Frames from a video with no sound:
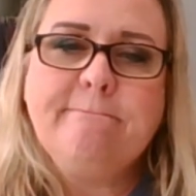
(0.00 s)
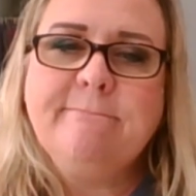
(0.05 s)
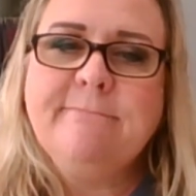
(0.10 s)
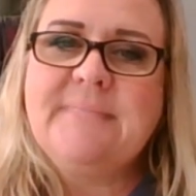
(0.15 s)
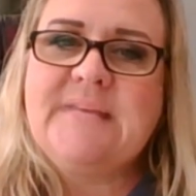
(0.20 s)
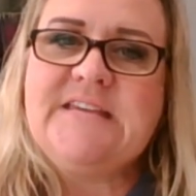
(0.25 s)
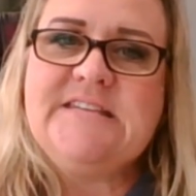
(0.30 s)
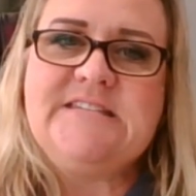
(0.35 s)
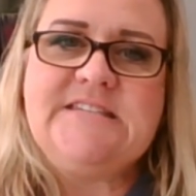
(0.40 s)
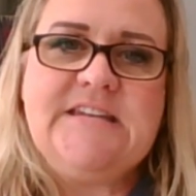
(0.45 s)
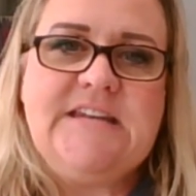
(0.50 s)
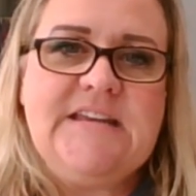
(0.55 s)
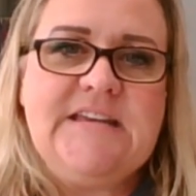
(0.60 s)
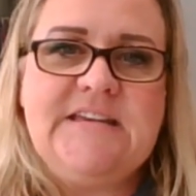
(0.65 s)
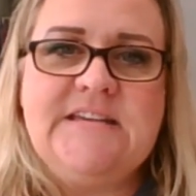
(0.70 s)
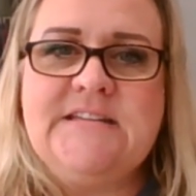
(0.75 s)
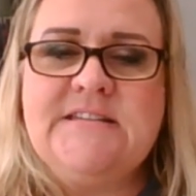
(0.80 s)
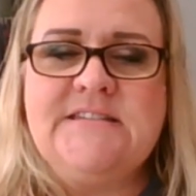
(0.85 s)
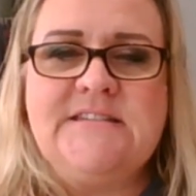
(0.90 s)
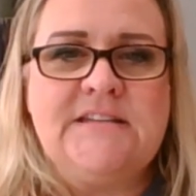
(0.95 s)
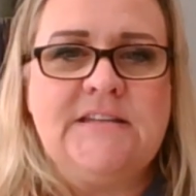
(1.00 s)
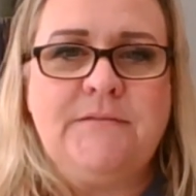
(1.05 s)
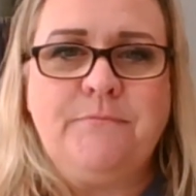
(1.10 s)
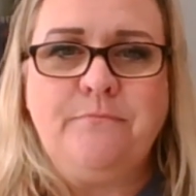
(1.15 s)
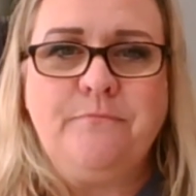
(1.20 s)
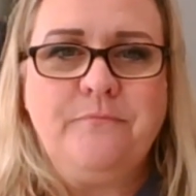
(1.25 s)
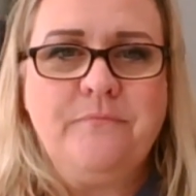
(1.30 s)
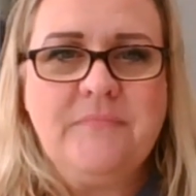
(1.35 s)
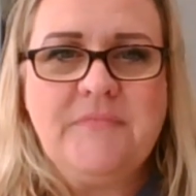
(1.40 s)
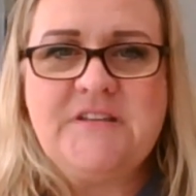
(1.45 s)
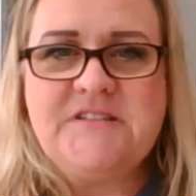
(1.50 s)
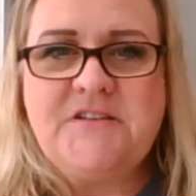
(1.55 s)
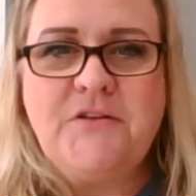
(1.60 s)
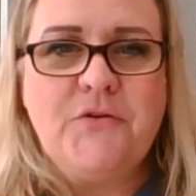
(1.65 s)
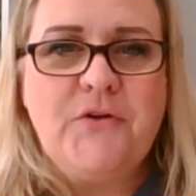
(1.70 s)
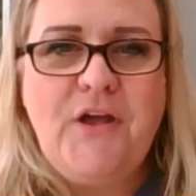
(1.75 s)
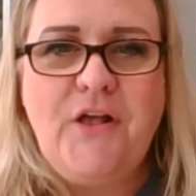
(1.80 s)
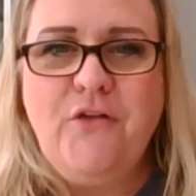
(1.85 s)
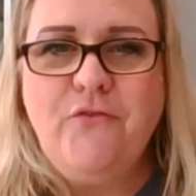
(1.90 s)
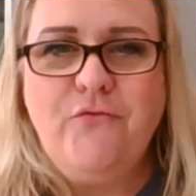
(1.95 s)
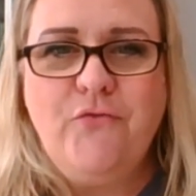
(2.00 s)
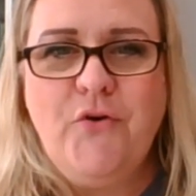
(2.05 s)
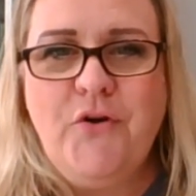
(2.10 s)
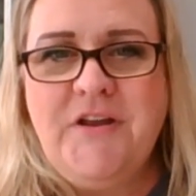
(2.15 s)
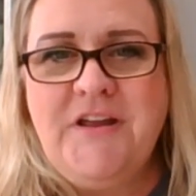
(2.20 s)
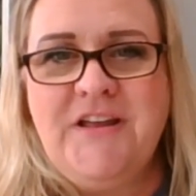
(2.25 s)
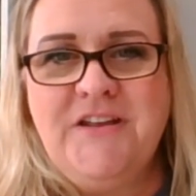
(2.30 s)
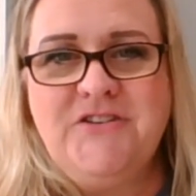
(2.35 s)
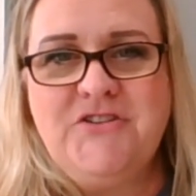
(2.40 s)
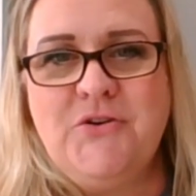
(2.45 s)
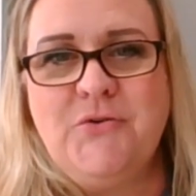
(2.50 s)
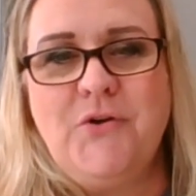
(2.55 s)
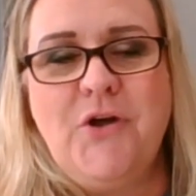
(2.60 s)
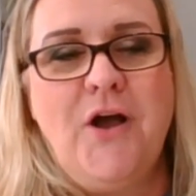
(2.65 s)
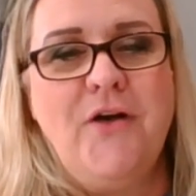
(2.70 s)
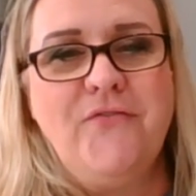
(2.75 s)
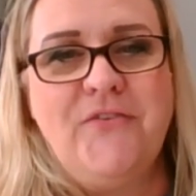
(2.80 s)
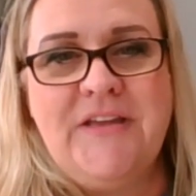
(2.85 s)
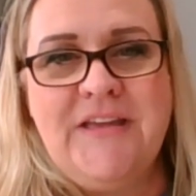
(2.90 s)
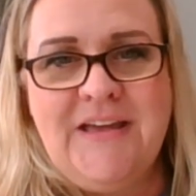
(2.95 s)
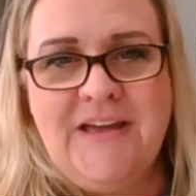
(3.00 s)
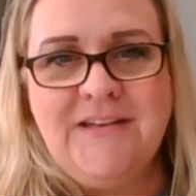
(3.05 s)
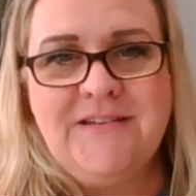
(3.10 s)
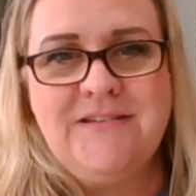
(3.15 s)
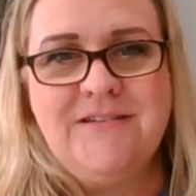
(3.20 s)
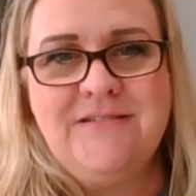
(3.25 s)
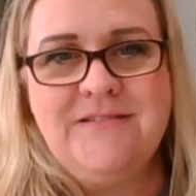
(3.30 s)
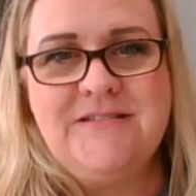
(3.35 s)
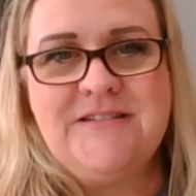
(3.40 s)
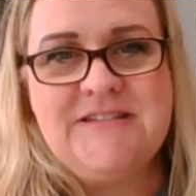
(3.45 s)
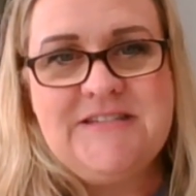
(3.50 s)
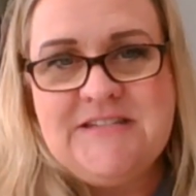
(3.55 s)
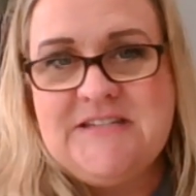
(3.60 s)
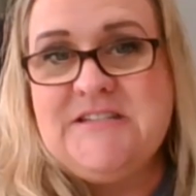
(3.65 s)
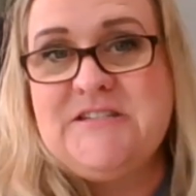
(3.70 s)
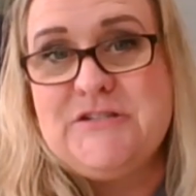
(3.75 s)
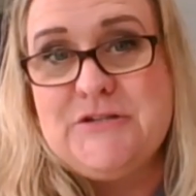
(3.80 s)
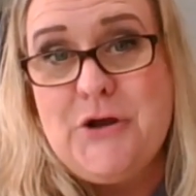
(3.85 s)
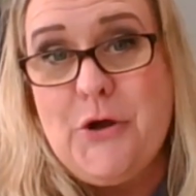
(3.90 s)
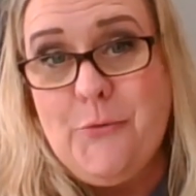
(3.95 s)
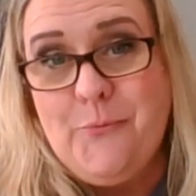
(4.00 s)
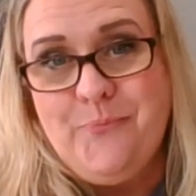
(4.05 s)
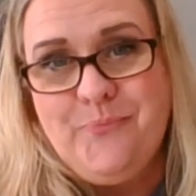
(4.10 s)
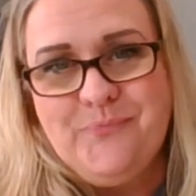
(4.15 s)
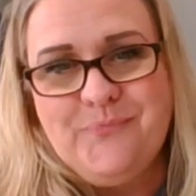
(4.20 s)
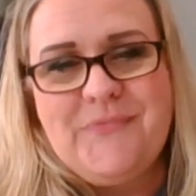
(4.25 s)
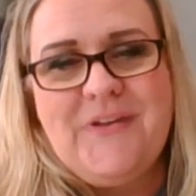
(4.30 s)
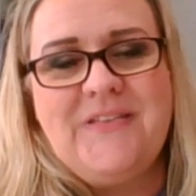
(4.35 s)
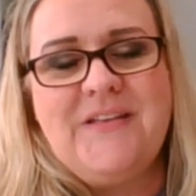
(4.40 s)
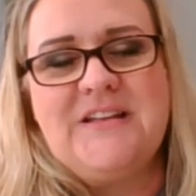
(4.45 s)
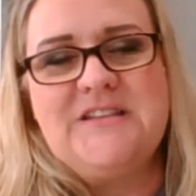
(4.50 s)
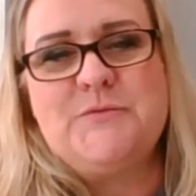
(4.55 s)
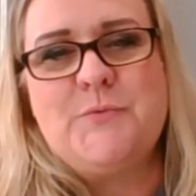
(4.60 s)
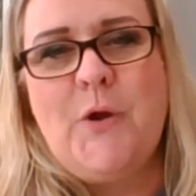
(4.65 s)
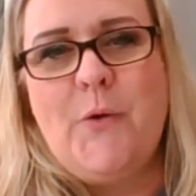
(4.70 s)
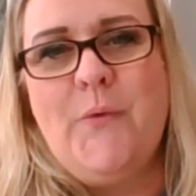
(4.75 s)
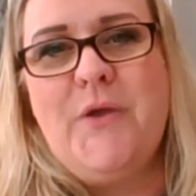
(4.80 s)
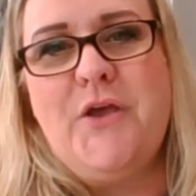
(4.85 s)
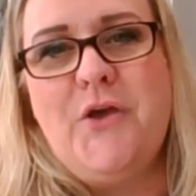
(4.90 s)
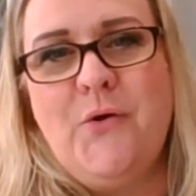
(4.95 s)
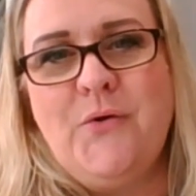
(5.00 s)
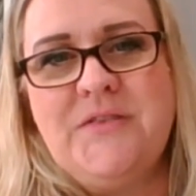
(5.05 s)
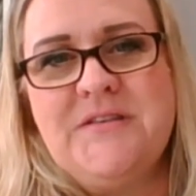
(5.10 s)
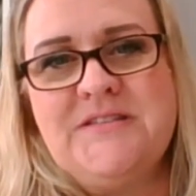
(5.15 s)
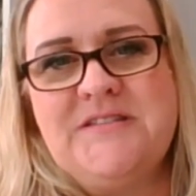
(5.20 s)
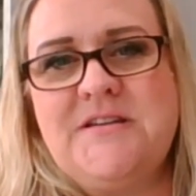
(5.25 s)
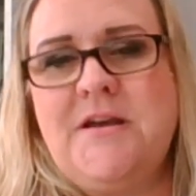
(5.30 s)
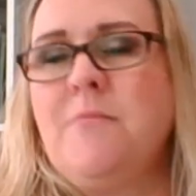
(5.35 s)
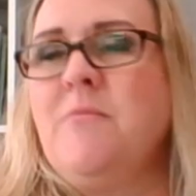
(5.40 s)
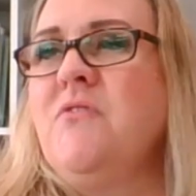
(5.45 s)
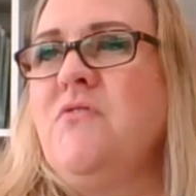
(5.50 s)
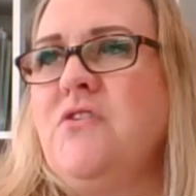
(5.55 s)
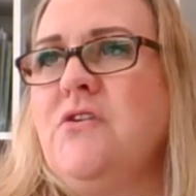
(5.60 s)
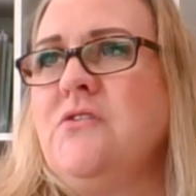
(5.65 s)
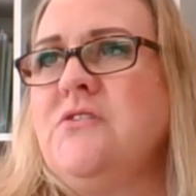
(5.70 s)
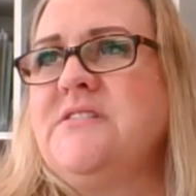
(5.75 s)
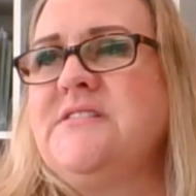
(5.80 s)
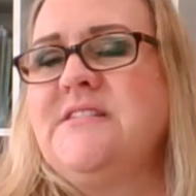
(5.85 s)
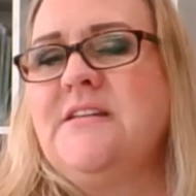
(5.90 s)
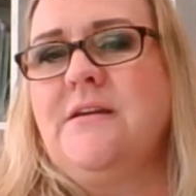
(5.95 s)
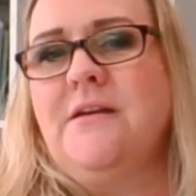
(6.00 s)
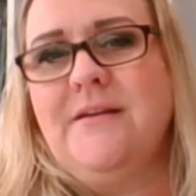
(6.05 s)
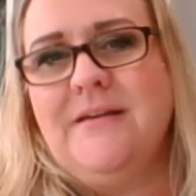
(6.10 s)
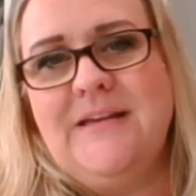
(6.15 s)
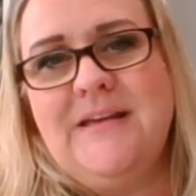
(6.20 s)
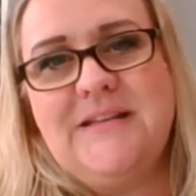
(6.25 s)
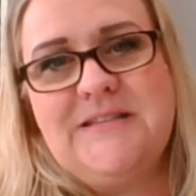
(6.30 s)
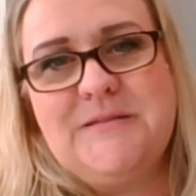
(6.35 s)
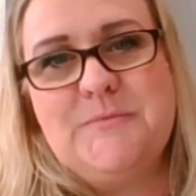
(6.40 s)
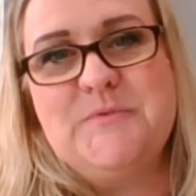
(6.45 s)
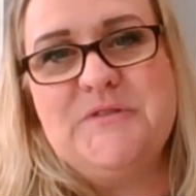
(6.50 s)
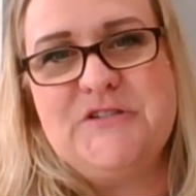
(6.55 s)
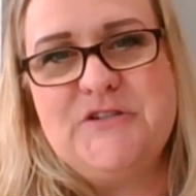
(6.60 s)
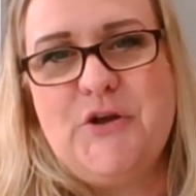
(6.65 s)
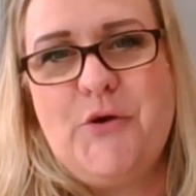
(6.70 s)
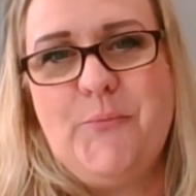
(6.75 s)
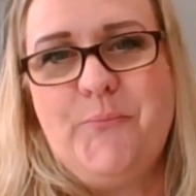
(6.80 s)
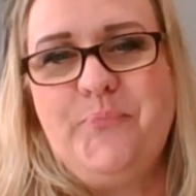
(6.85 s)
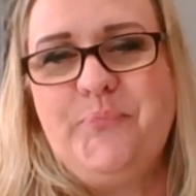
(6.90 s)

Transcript: city kids in Southern California don't often get to see snow, and that's why we go at this time of year, is to get some snow.